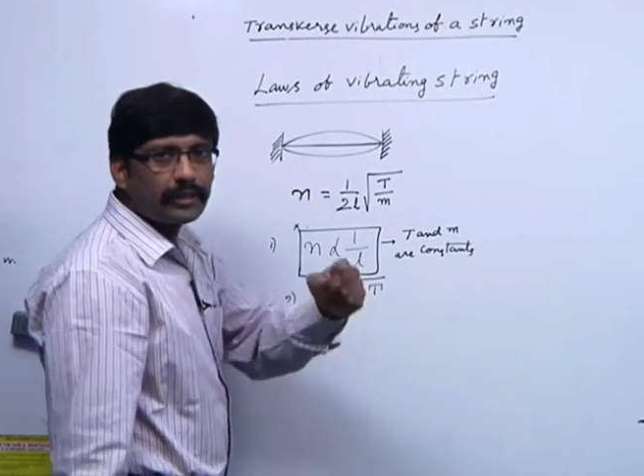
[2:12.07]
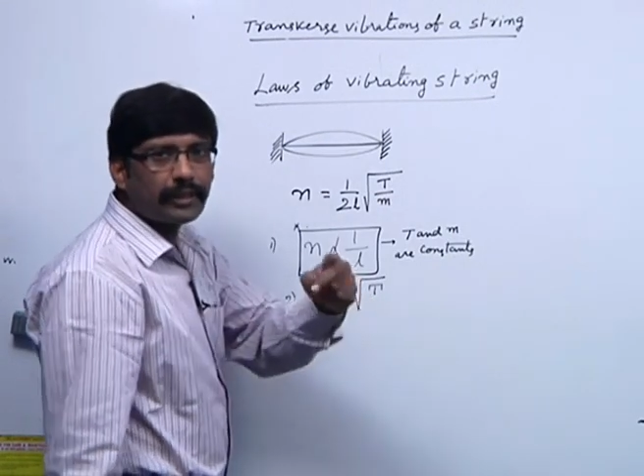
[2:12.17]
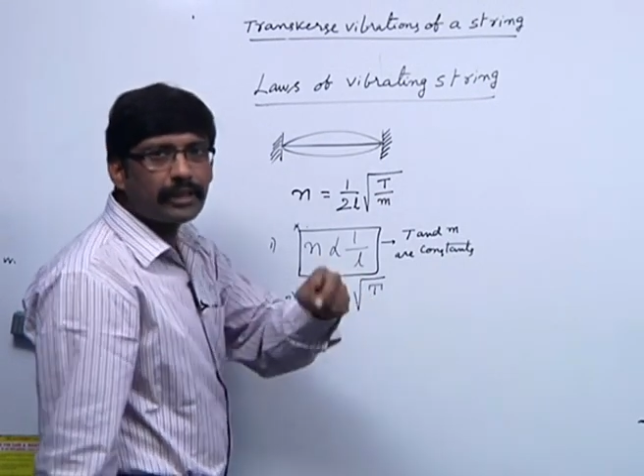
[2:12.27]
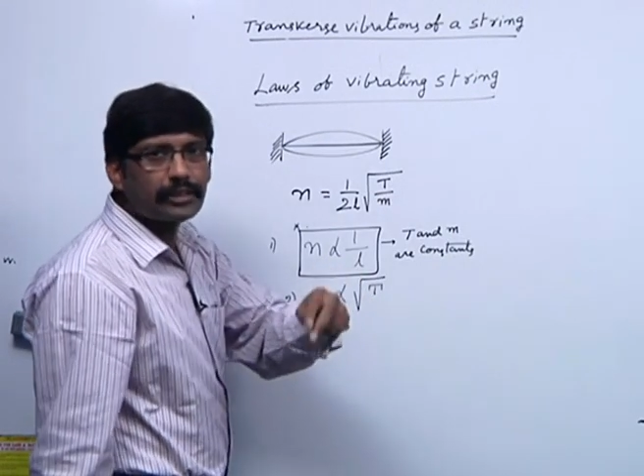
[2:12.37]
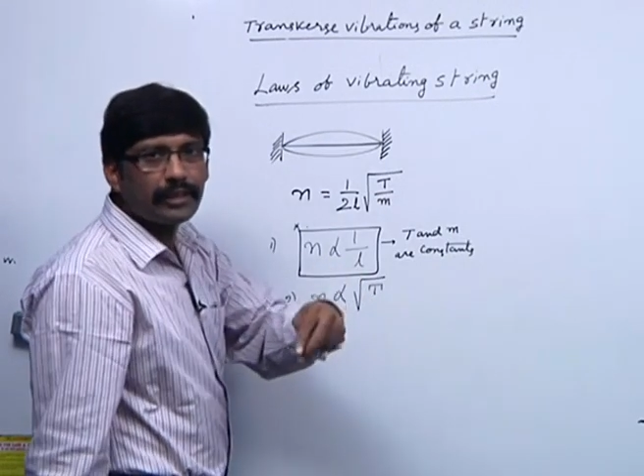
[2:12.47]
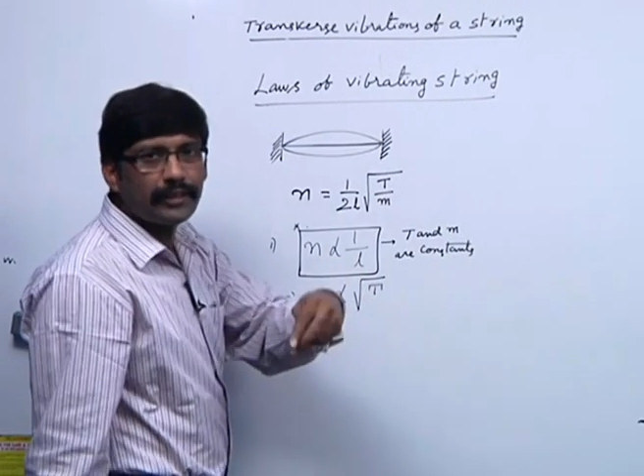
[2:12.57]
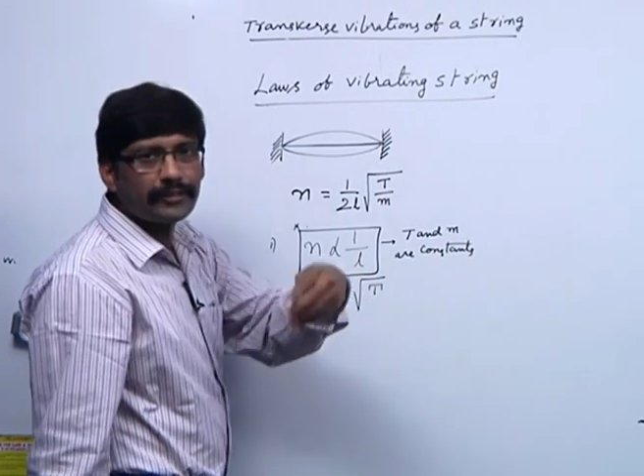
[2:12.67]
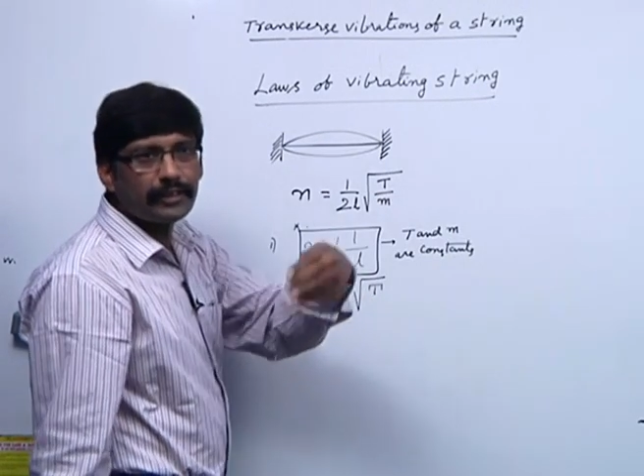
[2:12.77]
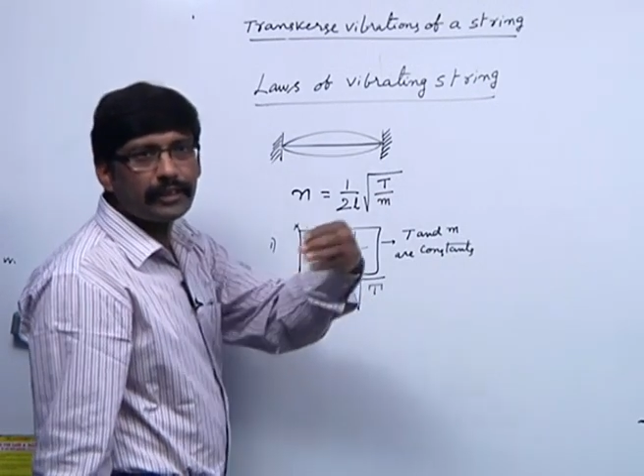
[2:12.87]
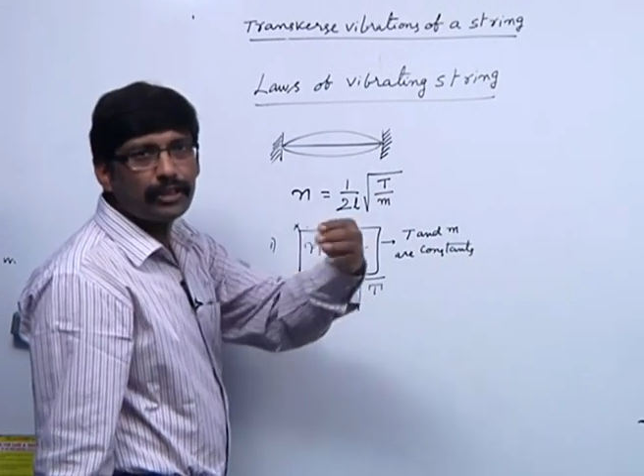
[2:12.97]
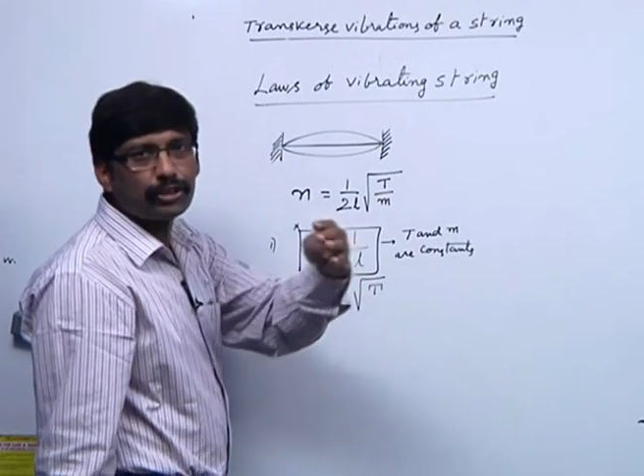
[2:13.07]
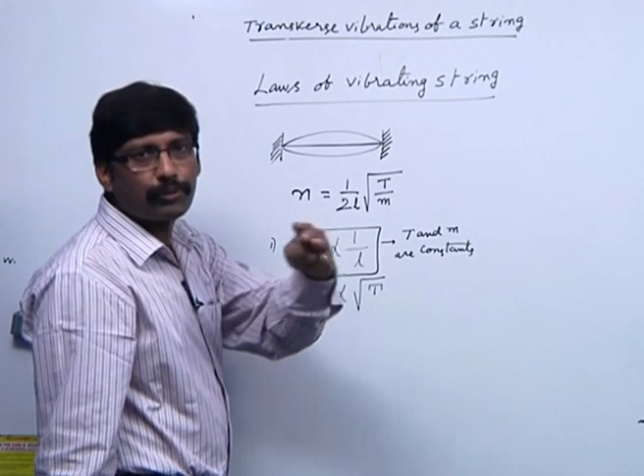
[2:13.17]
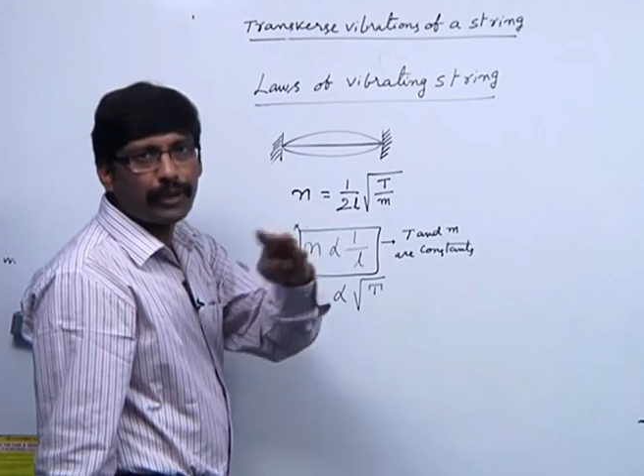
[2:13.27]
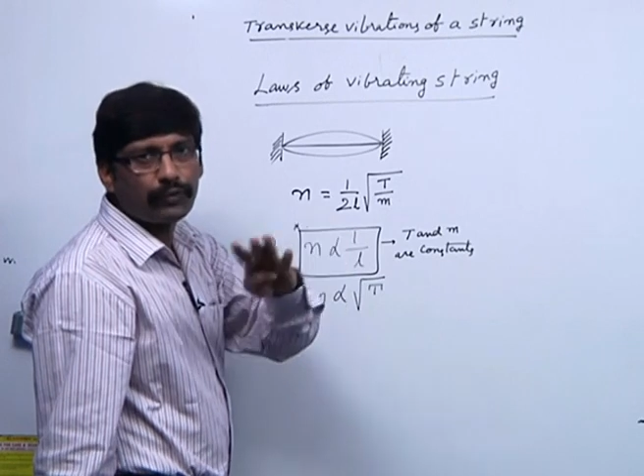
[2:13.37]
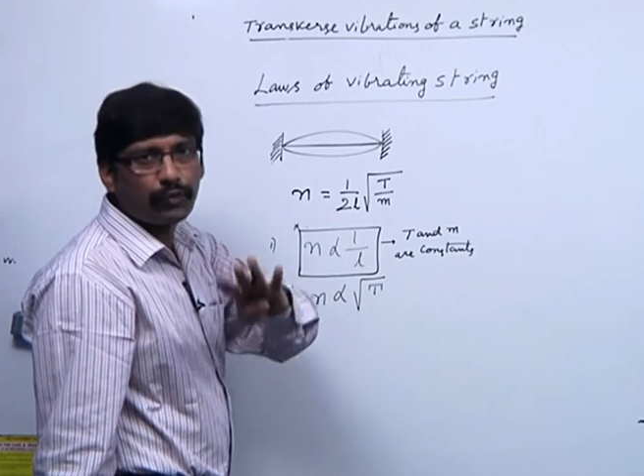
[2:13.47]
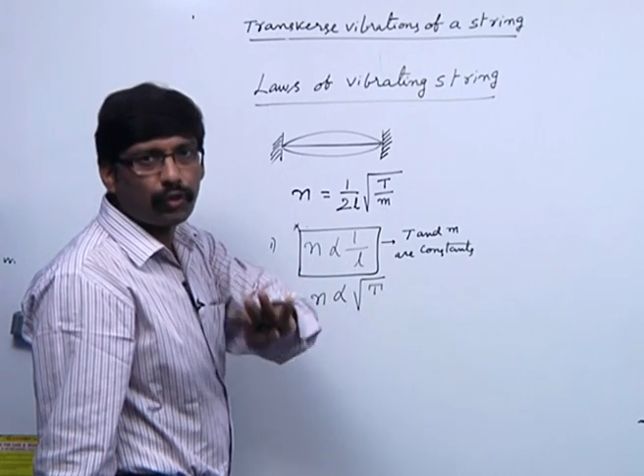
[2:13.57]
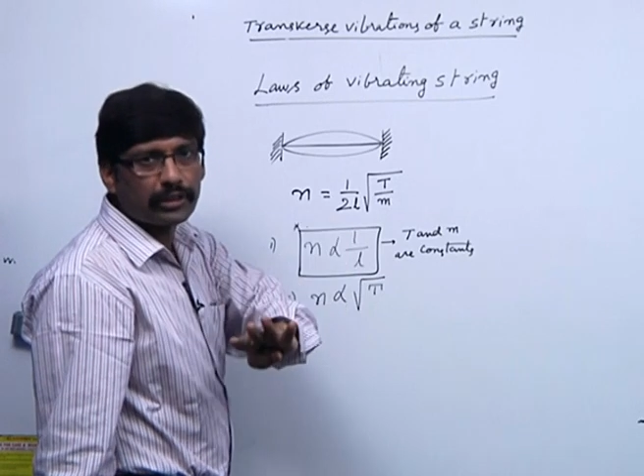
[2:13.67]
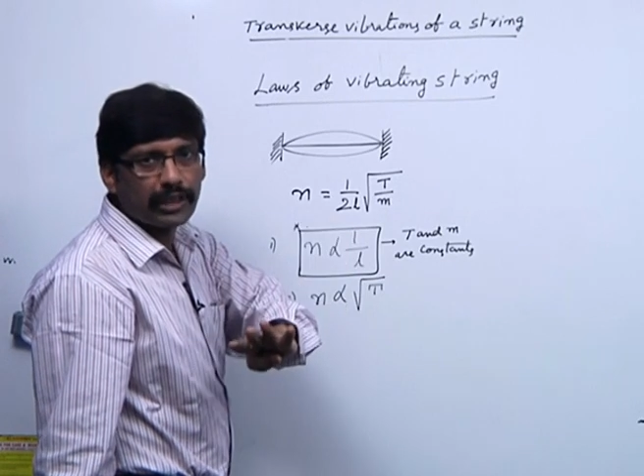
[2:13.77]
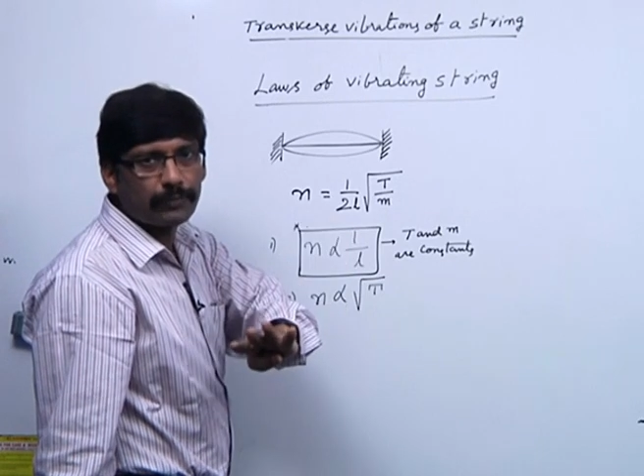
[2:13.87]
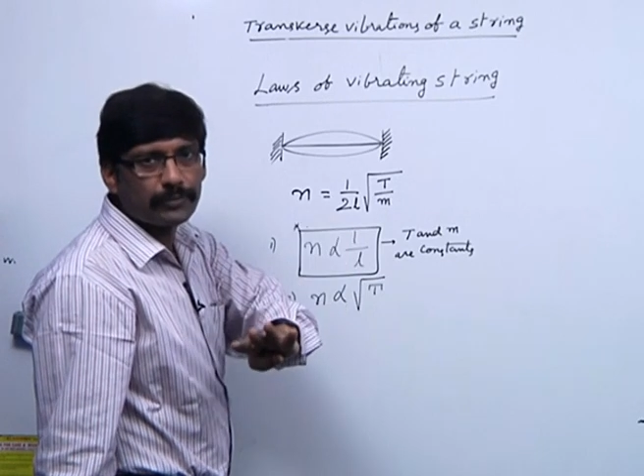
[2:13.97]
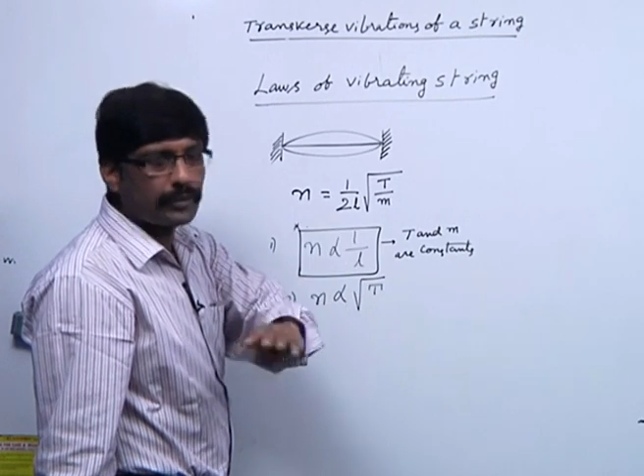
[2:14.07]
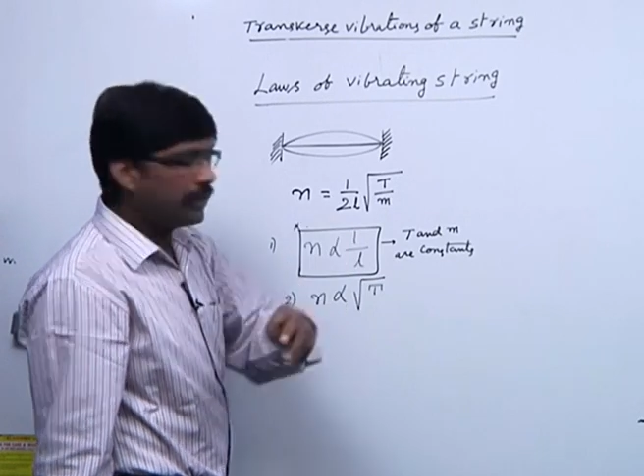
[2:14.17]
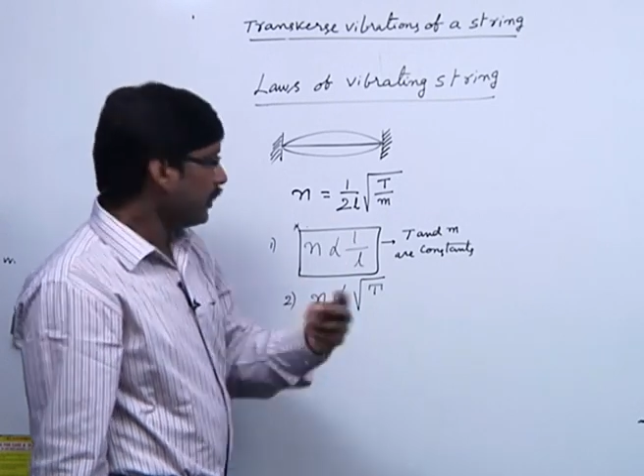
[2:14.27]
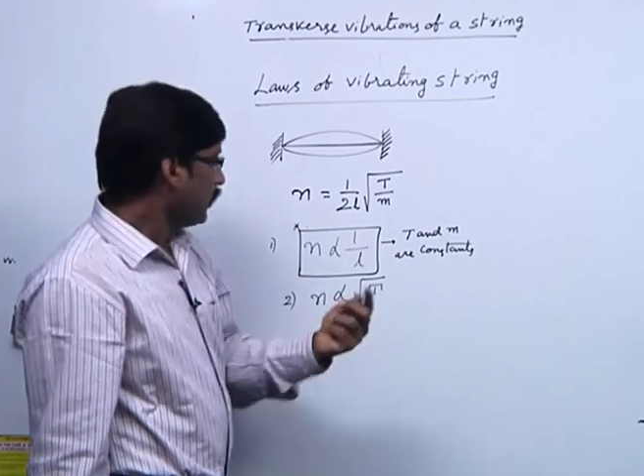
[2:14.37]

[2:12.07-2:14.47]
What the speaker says: tension is increased by 4 times,